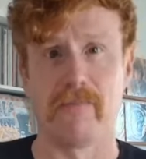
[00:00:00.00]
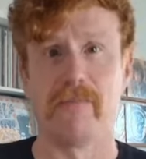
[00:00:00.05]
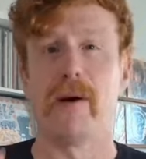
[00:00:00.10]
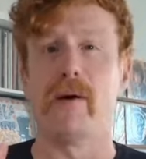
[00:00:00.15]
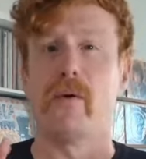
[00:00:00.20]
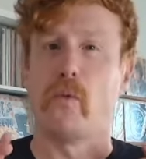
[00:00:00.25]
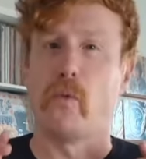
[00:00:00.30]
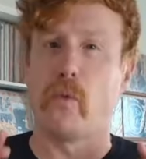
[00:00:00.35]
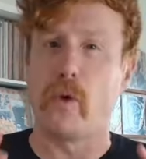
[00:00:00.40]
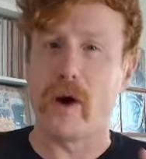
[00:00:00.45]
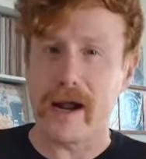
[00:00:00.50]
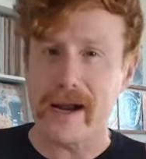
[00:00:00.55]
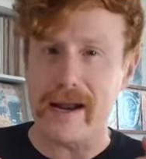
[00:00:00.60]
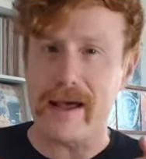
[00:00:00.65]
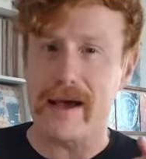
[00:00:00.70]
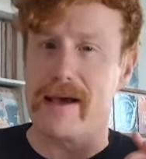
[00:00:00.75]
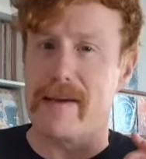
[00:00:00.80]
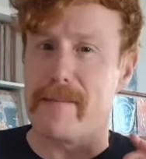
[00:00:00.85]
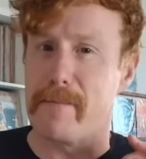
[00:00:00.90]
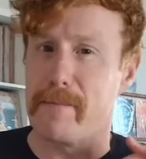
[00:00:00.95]
but one
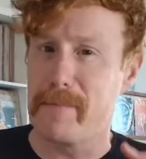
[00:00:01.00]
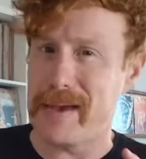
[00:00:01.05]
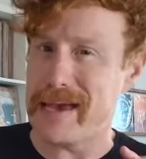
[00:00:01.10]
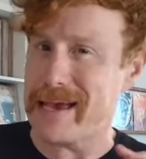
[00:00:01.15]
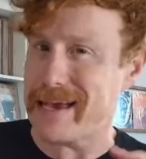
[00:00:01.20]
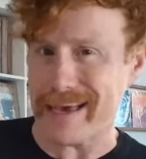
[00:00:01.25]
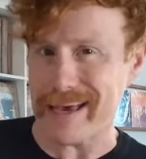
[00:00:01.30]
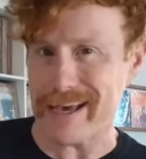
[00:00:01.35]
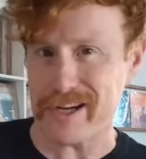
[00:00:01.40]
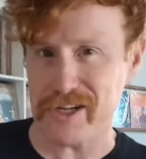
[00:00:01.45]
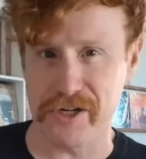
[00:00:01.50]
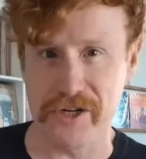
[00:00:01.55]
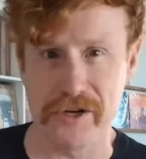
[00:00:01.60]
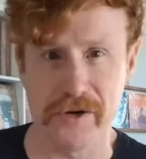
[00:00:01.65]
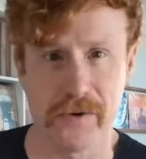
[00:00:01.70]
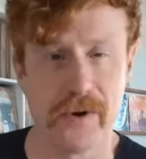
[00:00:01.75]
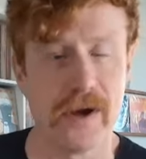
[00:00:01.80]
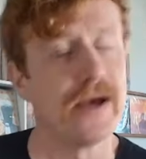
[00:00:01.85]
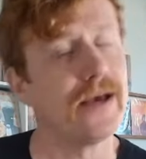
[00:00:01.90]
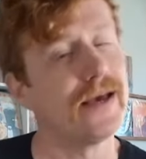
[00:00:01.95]
big
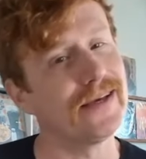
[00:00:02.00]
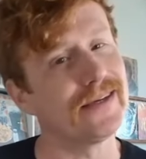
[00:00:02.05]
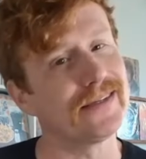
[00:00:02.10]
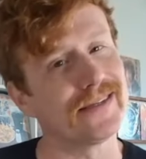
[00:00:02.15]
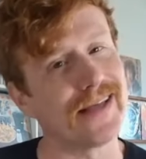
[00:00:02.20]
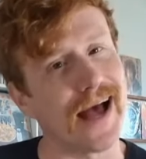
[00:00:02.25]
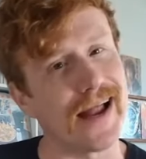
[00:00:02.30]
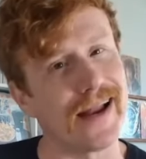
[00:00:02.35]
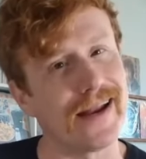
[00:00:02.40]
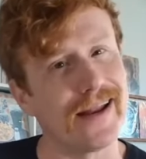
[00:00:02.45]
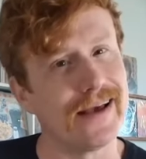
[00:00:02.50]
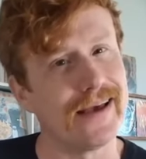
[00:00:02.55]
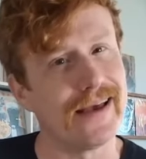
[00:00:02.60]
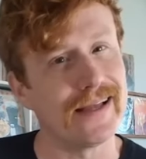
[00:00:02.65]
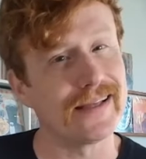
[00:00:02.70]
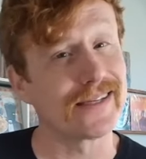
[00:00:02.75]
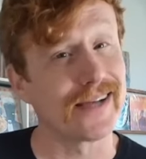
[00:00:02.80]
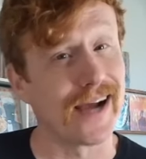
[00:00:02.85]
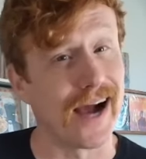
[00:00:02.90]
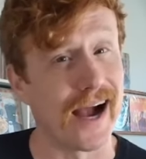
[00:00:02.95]
issue is that
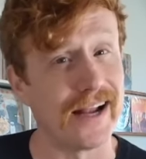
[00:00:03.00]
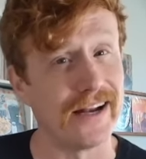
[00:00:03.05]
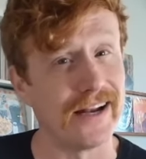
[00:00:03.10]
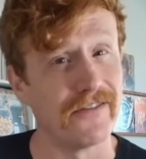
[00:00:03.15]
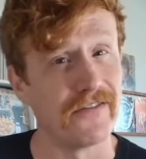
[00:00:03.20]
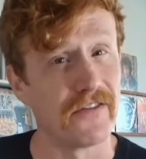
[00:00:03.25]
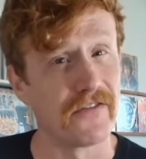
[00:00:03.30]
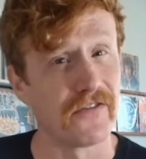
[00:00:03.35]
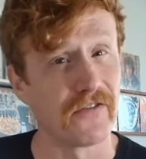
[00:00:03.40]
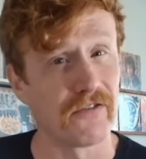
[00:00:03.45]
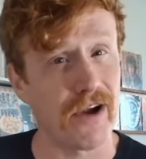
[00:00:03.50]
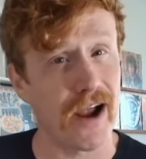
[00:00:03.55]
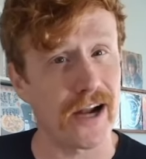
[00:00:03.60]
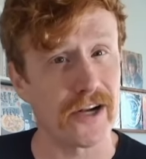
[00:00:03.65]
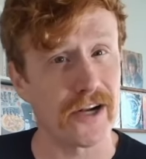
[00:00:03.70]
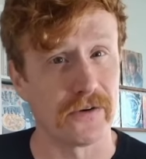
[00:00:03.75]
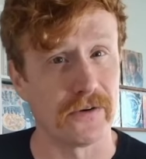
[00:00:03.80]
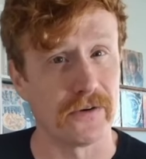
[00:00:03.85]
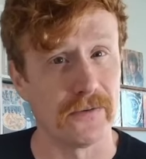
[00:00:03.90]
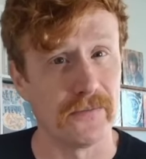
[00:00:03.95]
it's kind of fragile.